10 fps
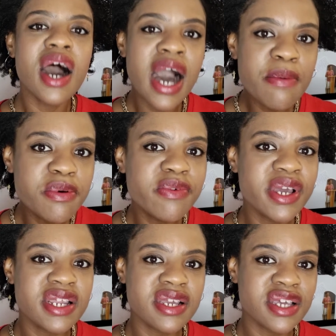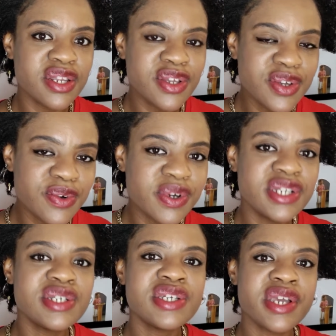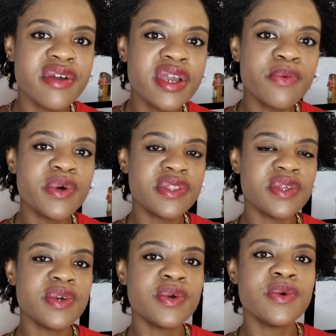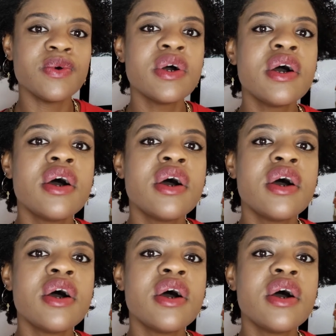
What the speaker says: operating in you and sharing with you,